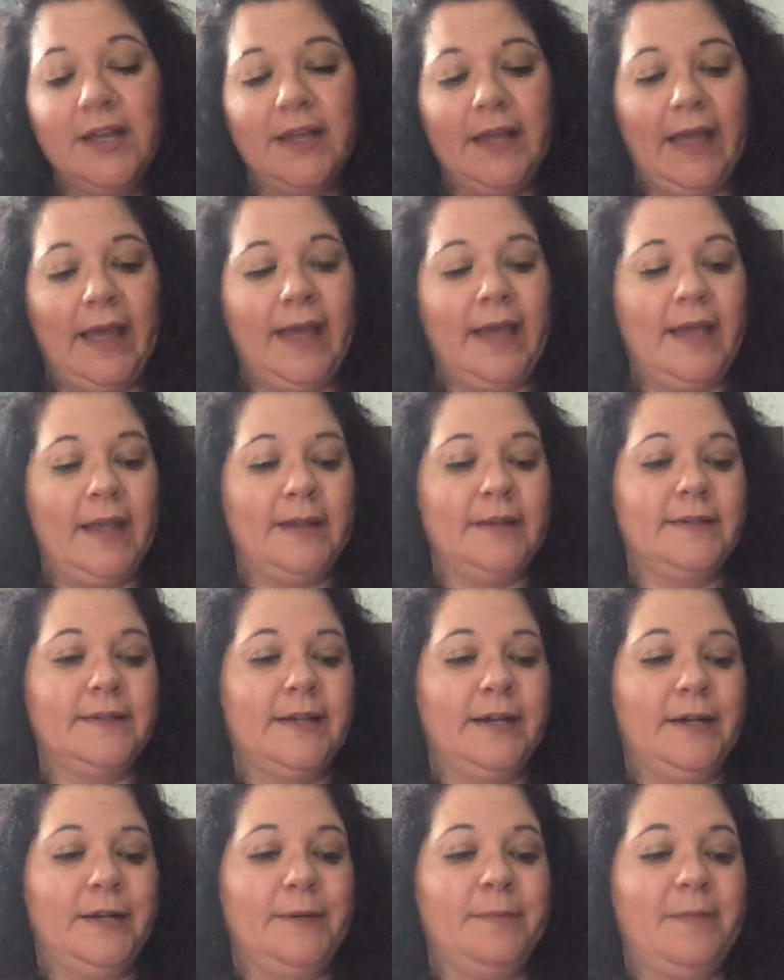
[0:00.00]
and
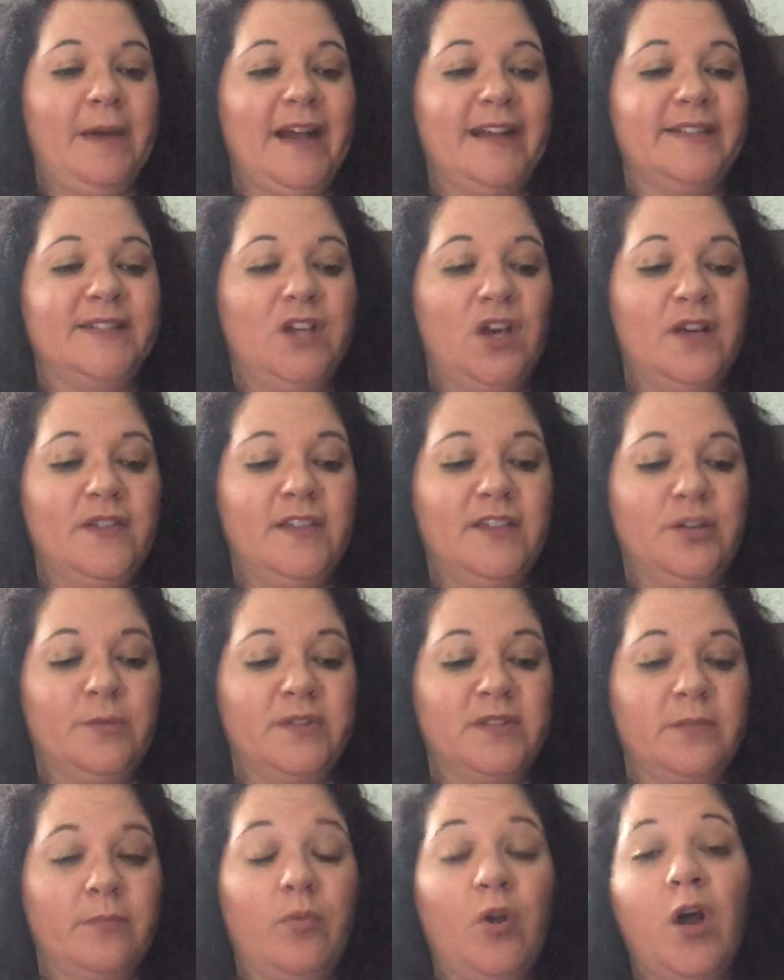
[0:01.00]
I saw that there were
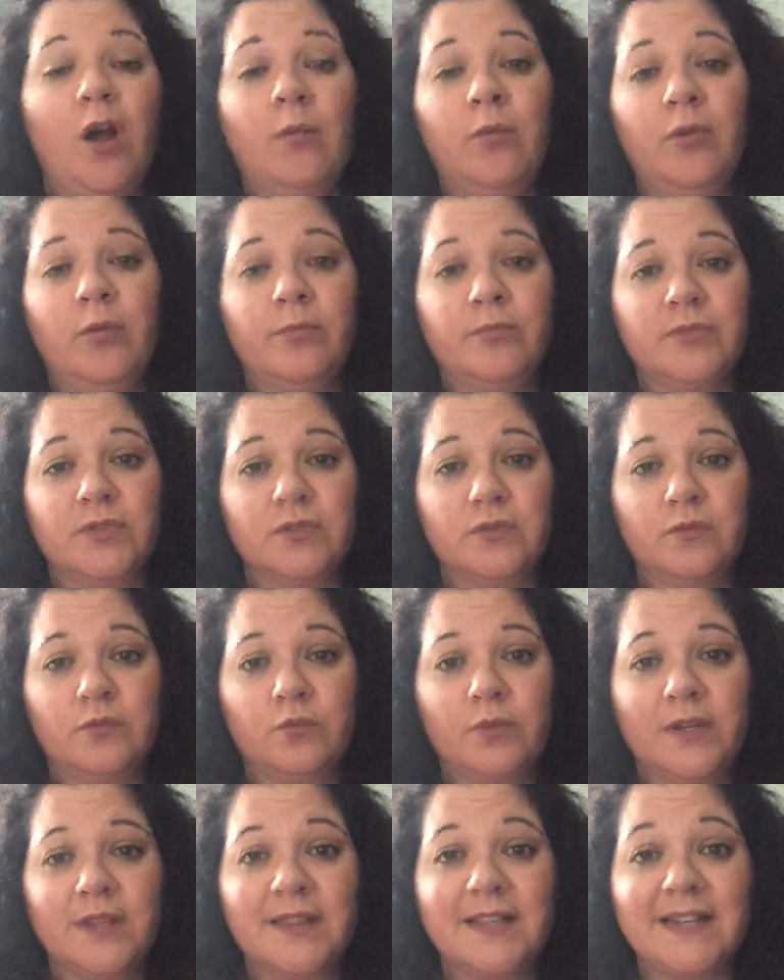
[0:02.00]
some problems
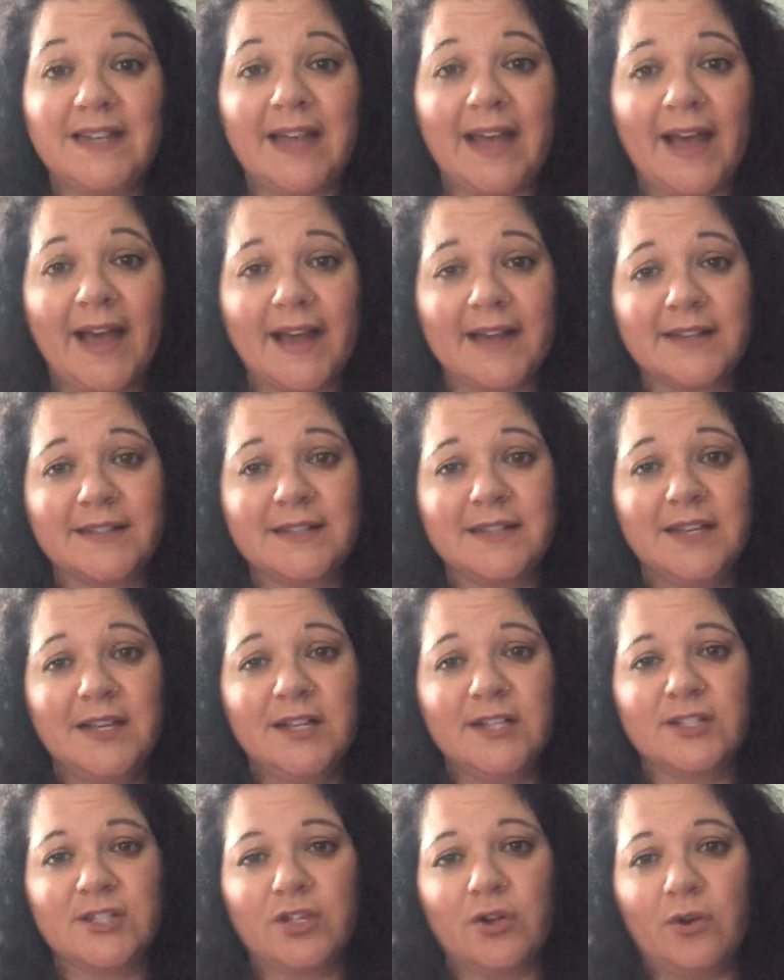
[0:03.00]
with the decks,
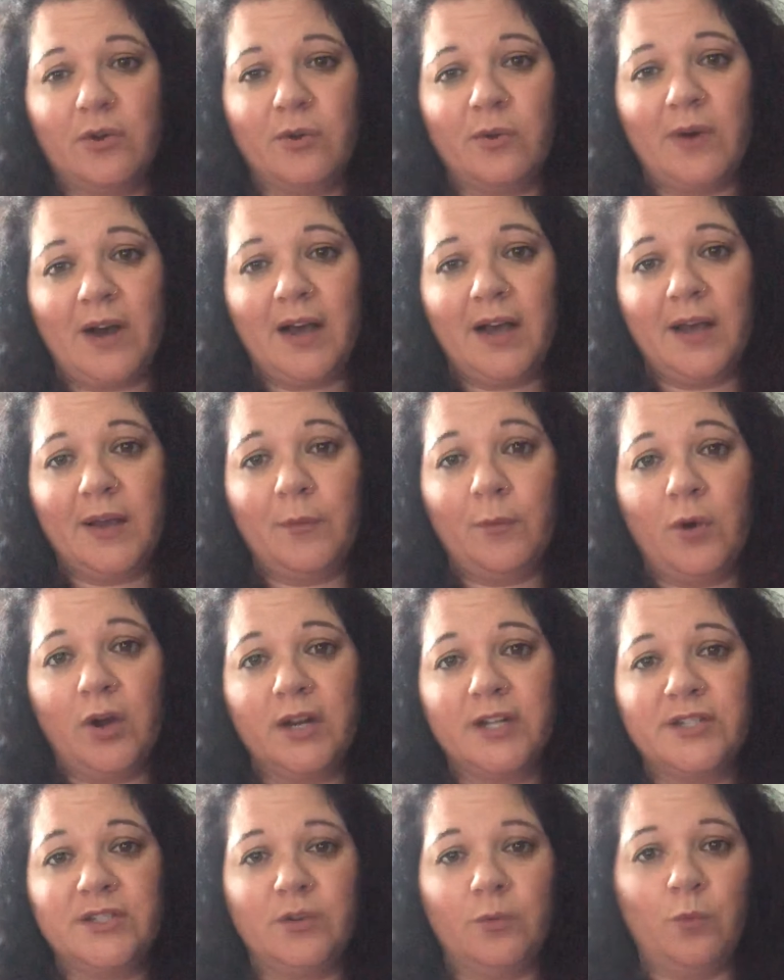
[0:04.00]
so I
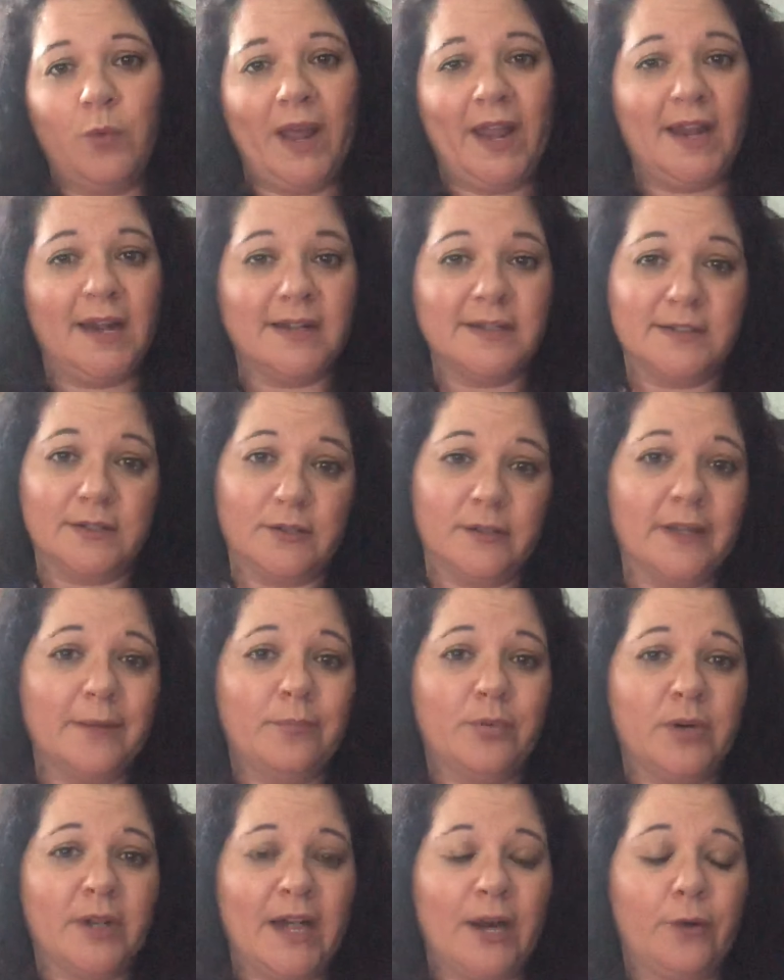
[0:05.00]
wanted to wait until they
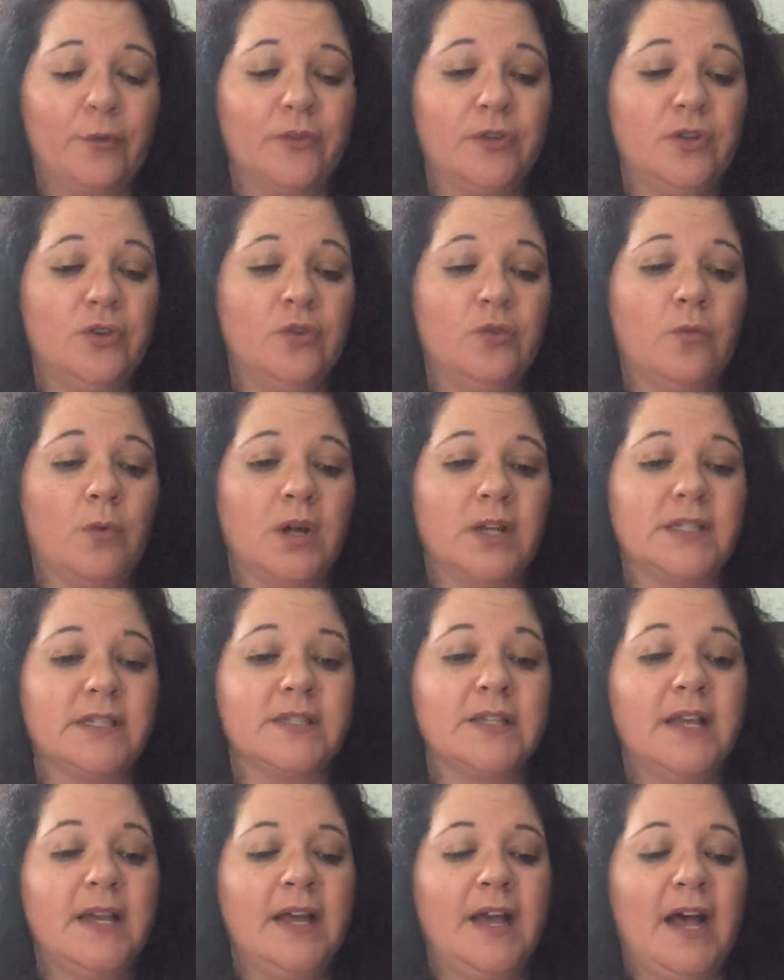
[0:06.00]
put out the new
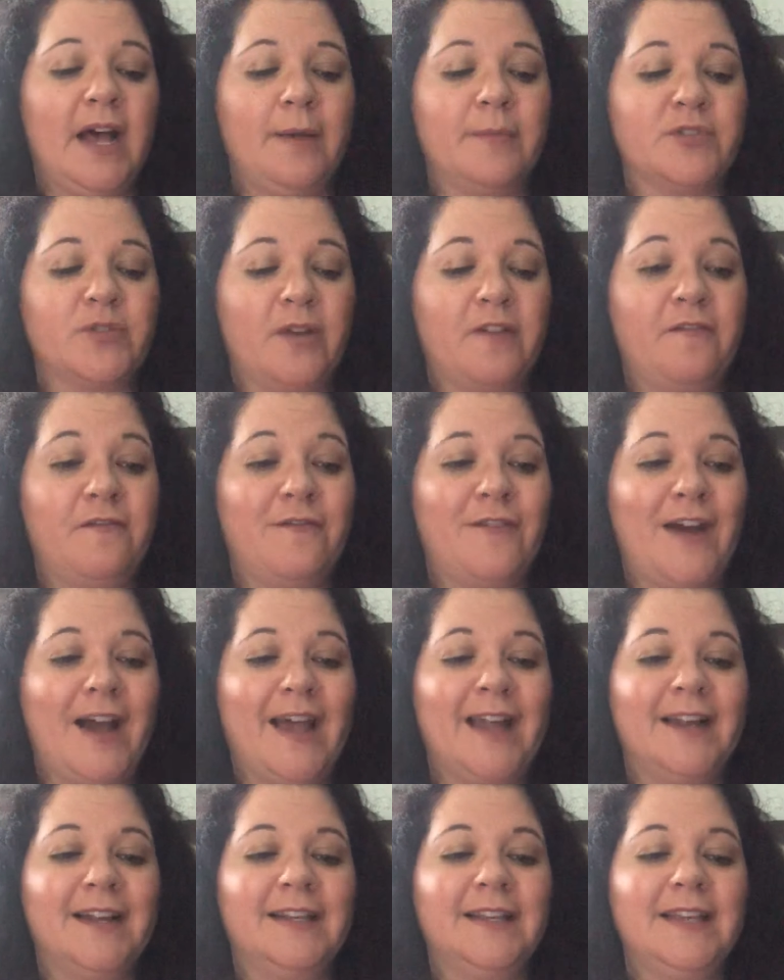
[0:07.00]
ones. So I
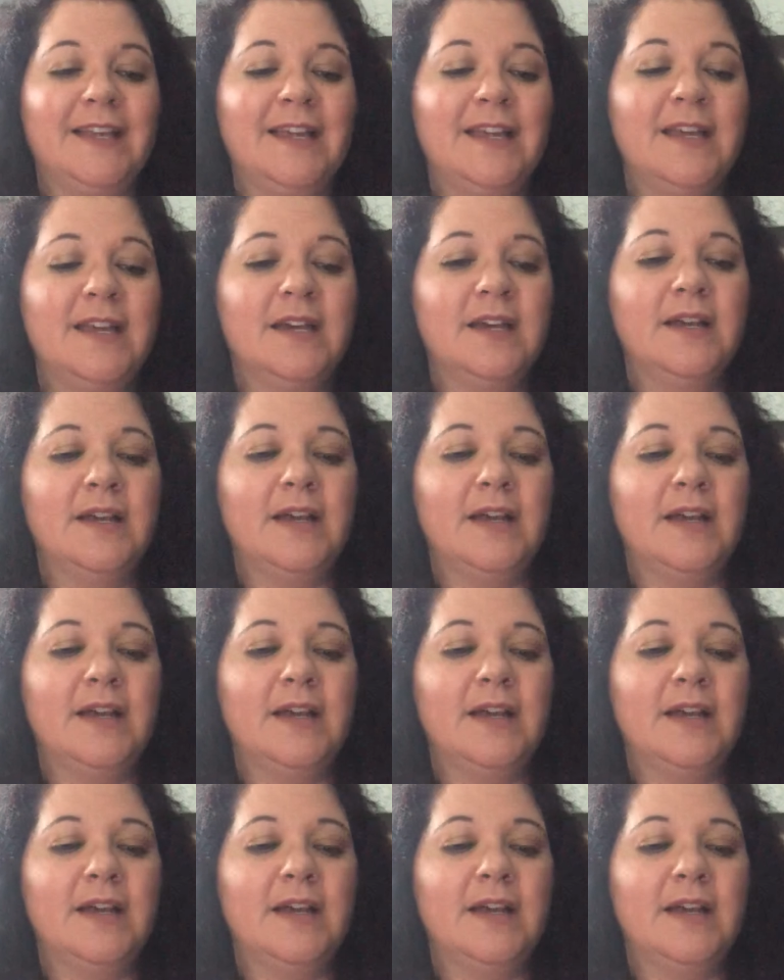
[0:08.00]
finally